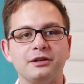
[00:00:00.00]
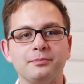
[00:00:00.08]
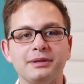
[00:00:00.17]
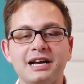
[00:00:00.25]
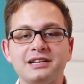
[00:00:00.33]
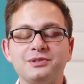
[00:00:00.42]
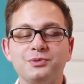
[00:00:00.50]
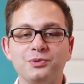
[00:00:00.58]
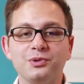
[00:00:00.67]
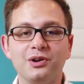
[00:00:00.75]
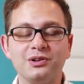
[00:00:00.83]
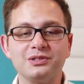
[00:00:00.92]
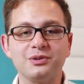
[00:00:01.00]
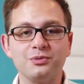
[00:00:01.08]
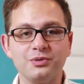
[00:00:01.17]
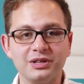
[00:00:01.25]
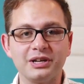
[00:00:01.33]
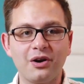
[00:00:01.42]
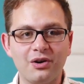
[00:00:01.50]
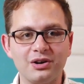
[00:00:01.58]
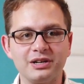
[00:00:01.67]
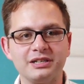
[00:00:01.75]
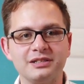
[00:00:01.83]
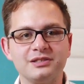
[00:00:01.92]
Blacks and oolongs are really
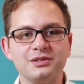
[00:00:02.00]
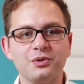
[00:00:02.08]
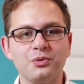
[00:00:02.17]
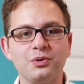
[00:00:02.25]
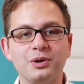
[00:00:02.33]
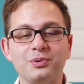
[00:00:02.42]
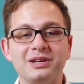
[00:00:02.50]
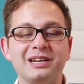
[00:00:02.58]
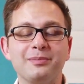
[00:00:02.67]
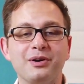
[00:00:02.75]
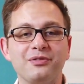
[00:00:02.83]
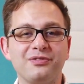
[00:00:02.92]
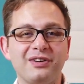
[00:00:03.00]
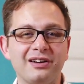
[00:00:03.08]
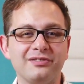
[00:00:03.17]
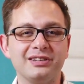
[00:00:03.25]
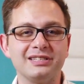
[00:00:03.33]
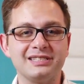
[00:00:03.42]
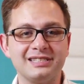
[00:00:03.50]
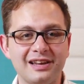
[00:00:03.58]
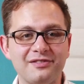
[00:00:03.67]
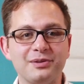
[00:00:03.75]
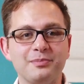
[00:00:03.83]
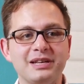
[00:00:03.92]
hearty, so it would need about 5 to
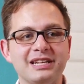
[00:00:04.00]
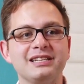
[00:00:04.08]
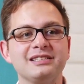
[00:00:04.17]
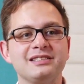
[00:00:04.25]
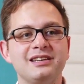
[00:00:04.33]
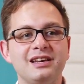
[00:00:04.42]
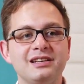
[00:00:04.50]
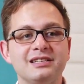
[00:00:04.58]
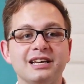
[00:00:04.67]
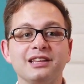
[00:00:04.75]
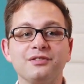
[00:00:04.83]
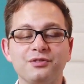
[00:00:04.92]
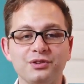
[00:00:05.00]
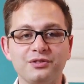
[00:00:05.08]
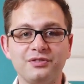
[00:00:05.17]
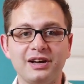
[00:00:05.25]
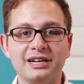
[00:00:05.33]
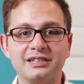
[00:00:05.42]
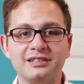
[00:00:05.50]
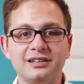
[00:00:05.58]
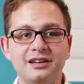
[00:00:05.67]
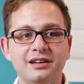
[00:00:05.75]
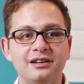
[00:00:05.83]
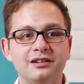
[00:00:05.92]
7 minutes to get the full effect.
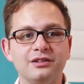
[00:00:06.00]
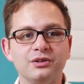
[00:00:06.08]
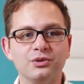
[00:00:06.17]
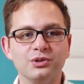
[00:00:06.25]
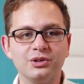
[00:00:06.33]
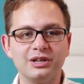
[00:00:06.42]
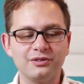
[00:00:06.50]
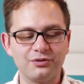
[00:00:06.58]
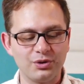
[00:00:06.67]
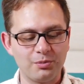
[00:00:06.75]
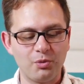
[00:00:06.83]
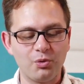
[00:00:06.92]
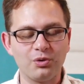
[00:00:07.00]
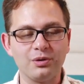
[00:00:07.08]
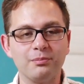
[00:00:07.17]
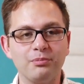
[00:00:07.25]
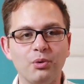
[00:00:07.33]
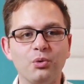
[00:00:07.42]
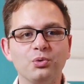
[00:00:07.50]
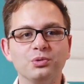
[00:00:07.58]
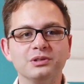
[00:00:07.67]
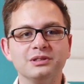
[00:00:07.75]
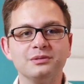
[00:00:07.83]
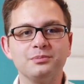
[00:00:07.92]
You're looking for a more
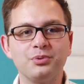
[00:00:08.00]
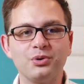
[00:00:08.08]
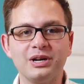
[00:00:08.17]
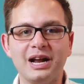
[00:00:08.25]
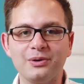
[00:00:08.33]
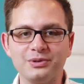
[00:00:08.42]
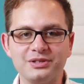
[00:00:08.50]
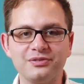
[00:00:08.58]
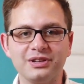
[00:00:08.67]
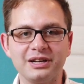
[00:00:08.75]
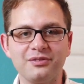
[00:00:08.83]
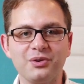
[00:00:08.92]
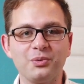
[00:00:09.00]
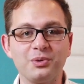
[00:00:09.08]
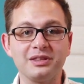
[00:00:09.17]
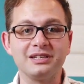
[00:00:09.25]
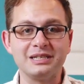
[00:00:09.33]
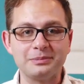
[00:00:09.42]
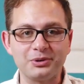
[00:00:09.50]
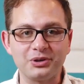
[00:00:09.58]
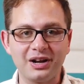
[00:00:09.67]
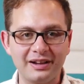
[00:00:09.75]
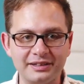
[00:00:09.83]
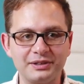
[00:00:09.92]
bold, pronounced flavor with a deeper
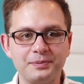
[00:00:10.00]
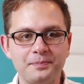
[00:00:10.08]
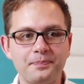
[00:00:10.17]
color.